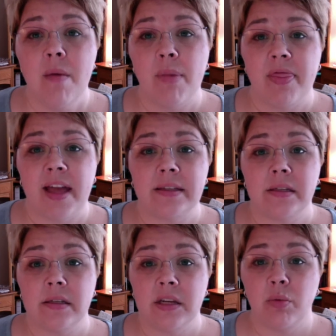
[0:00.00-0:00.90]
but that's
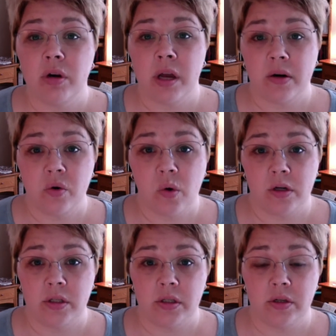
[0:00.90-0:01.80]
a zebra, not a
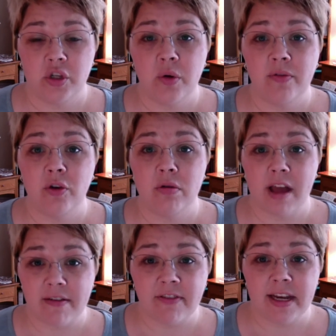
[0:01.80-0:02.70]
horse. So if you're
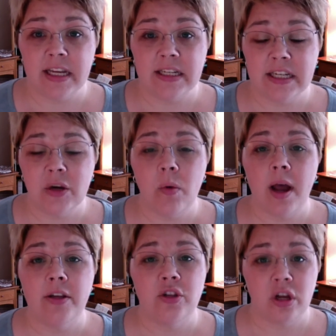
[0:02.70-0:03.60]
not finding a
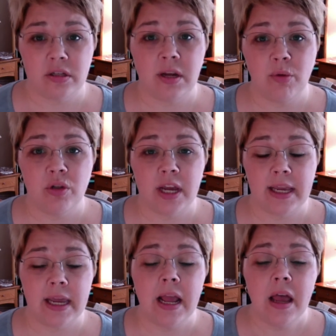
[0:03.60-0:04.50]
DOI, just double check
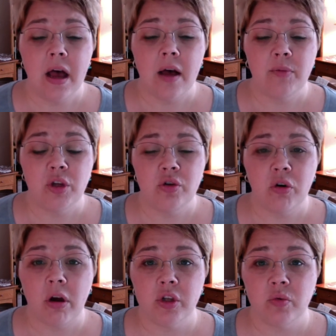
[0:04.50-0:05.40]
it. Use
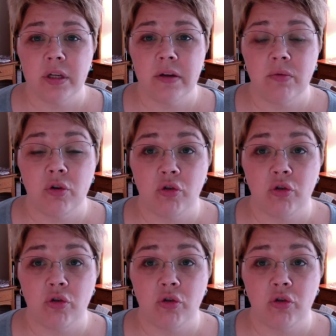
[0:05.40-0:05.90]
crossref.org